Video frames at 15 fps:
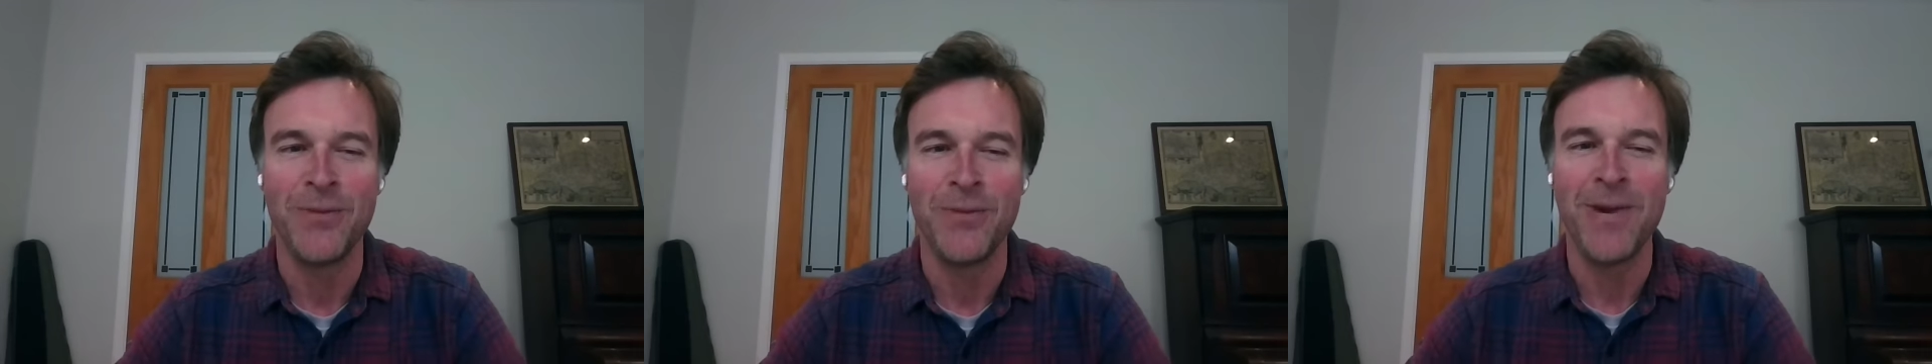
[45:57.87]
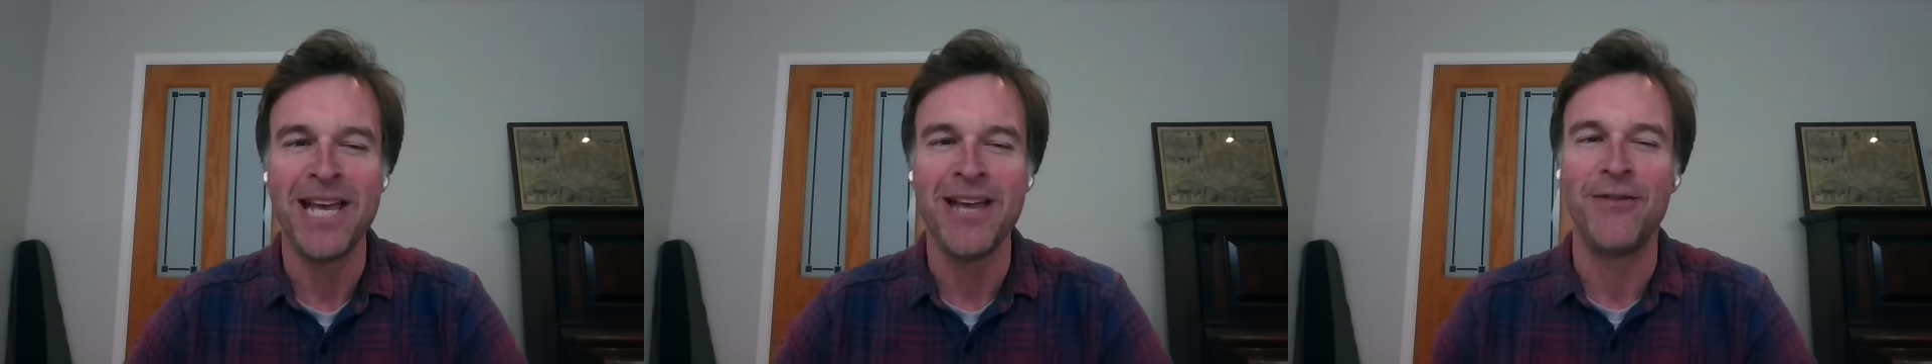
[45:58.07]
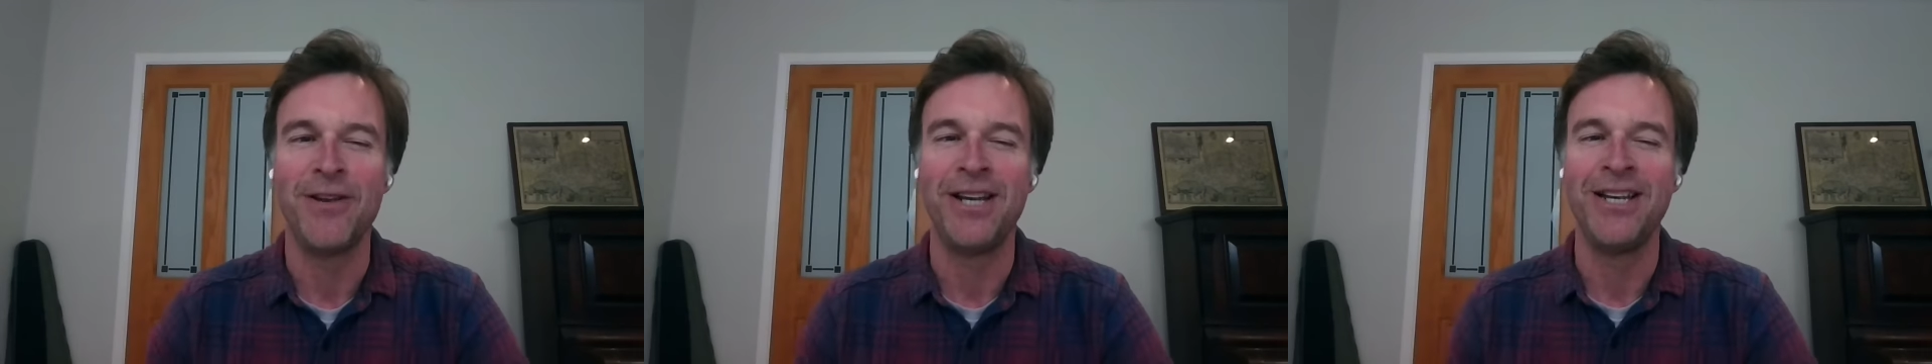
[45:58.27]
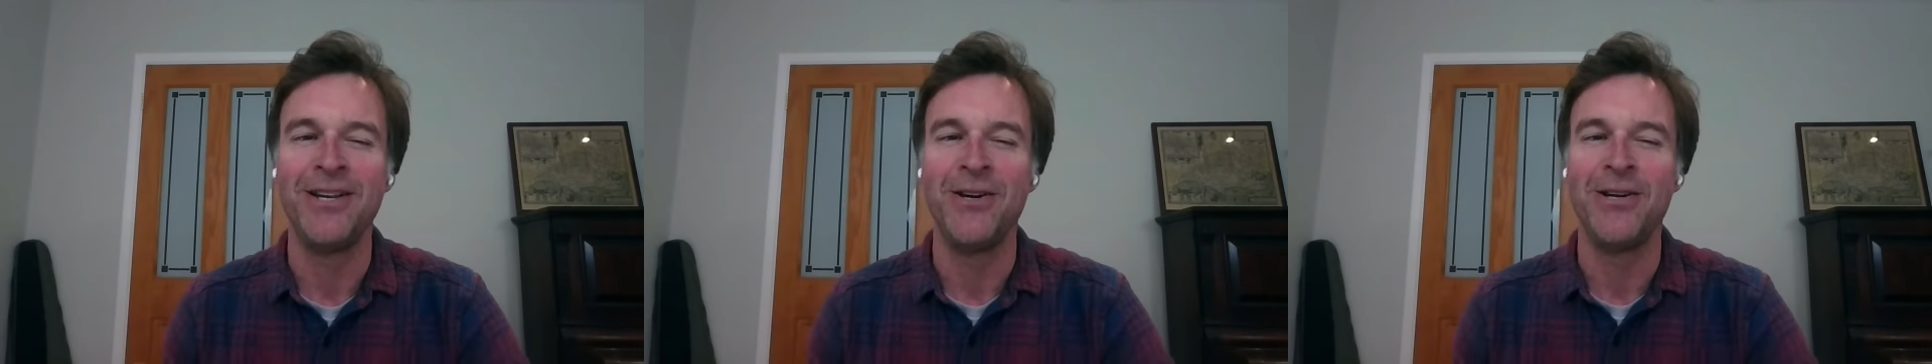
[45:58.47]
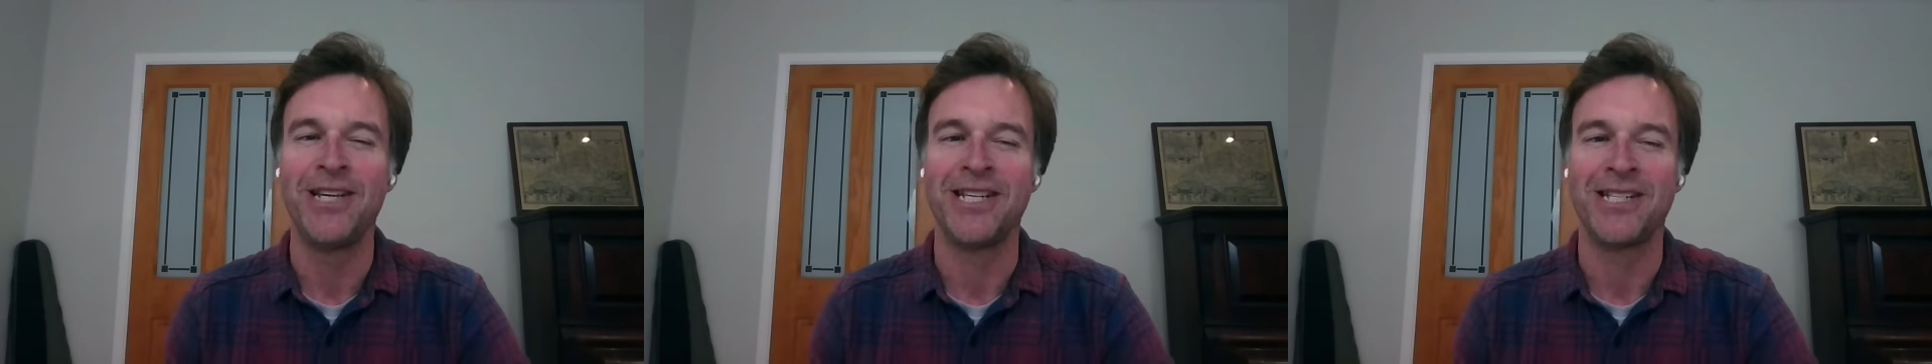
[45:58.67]
You may have
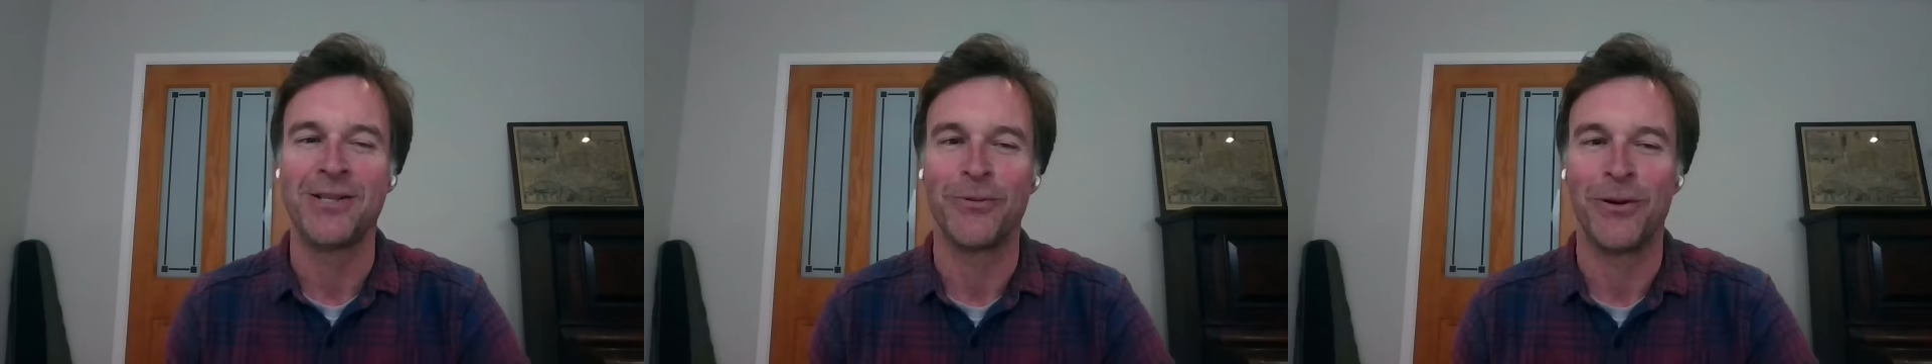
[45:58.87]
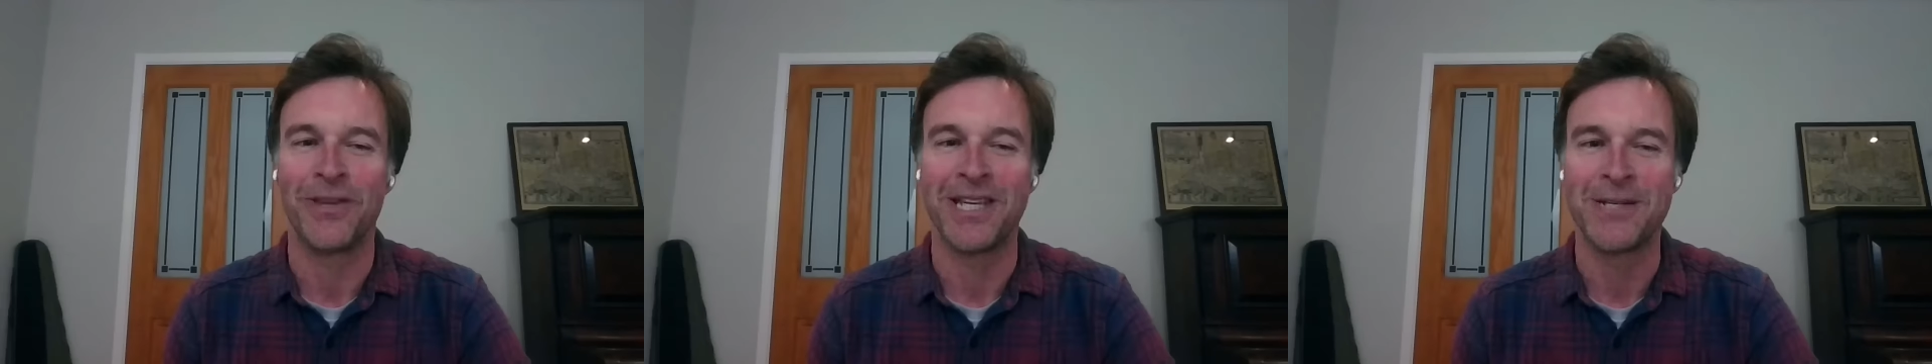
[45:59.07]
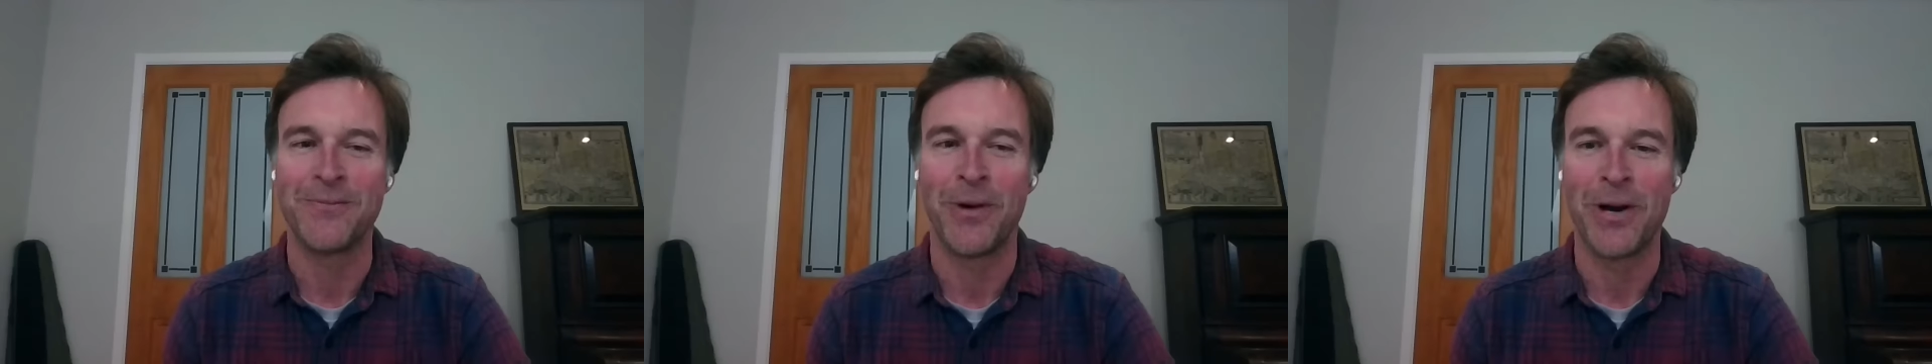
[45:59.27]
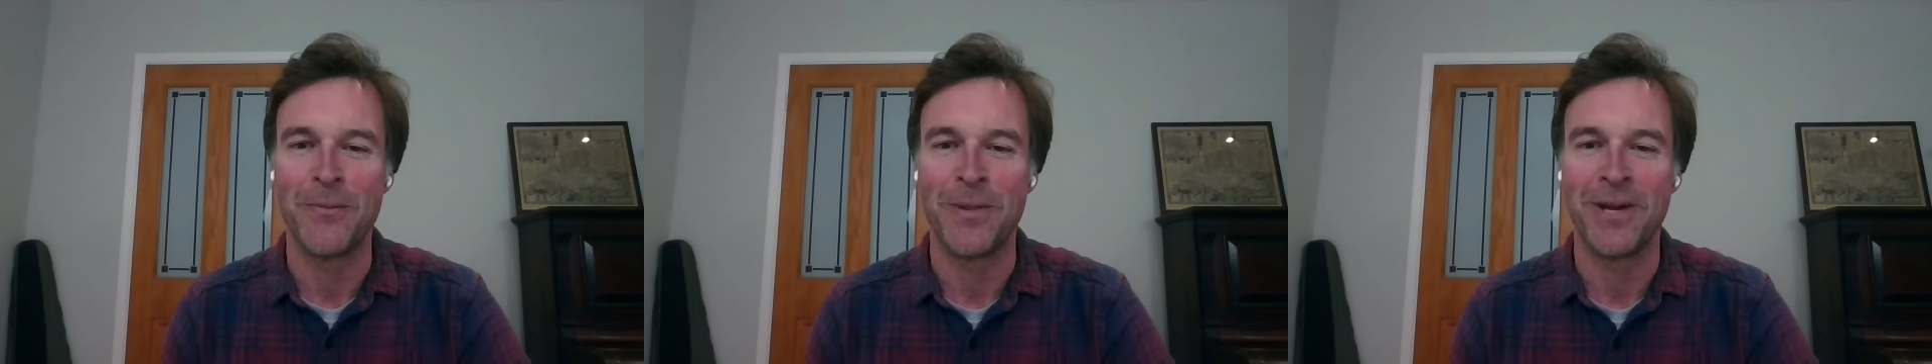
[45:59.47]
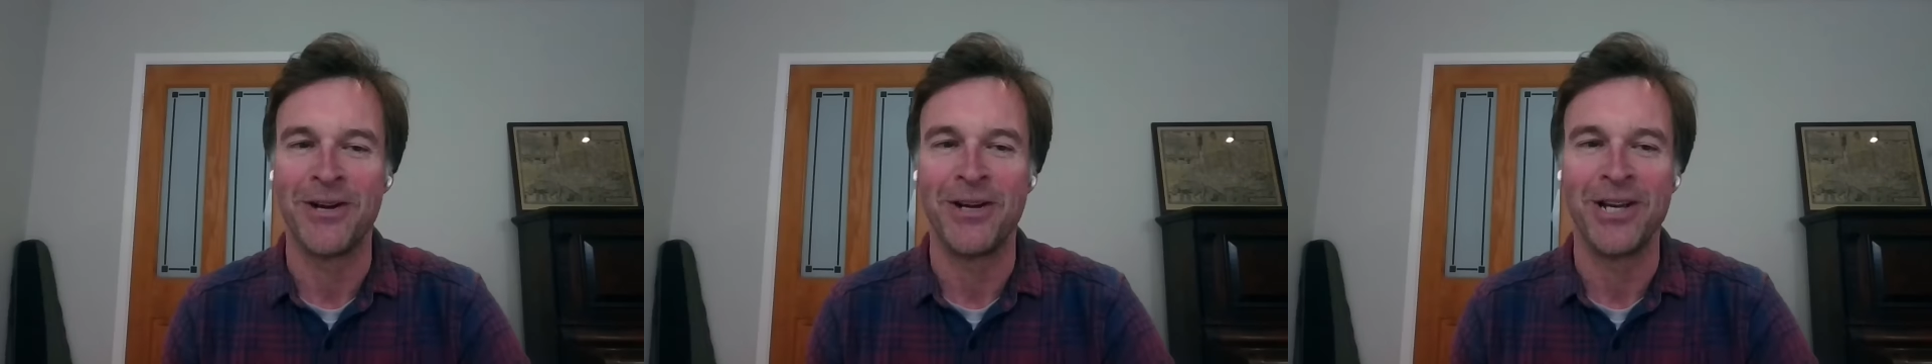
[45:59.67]
alluded to what this
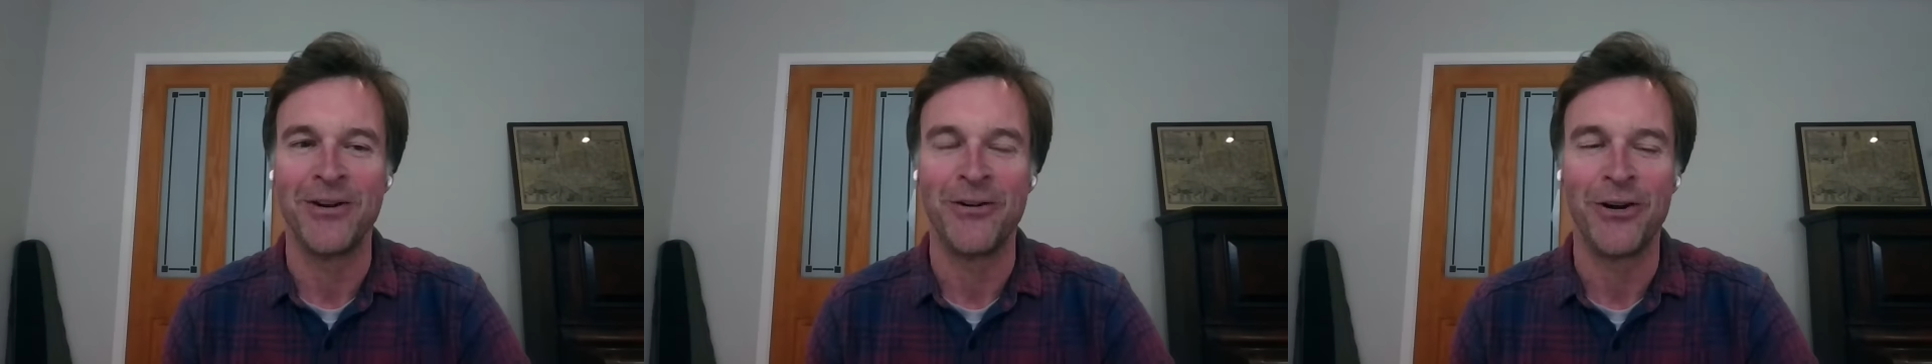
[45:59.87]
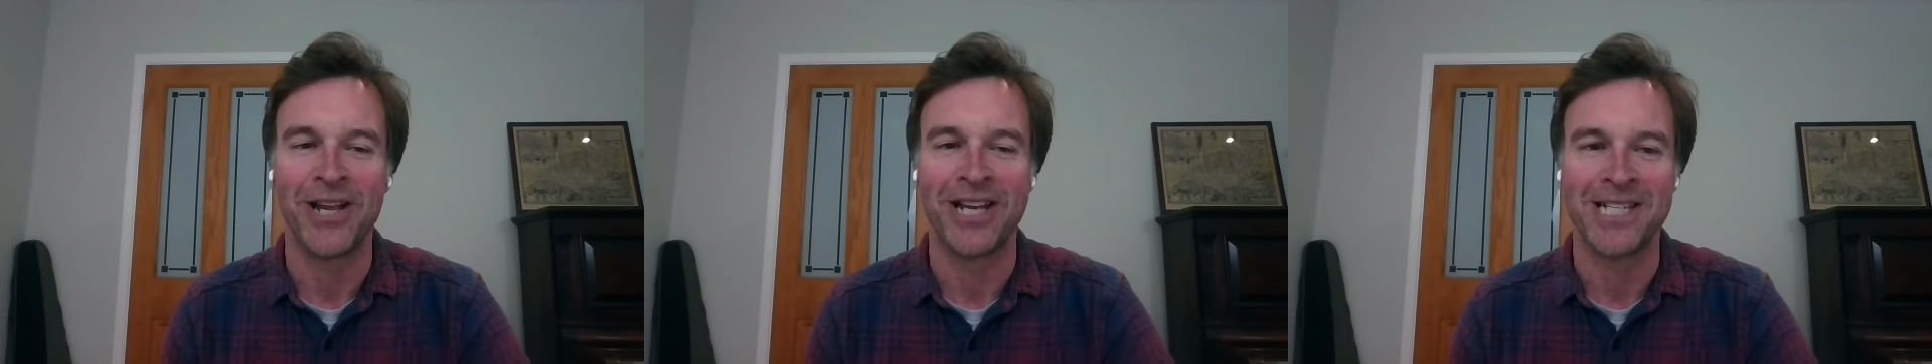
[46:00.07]
might be earlier on,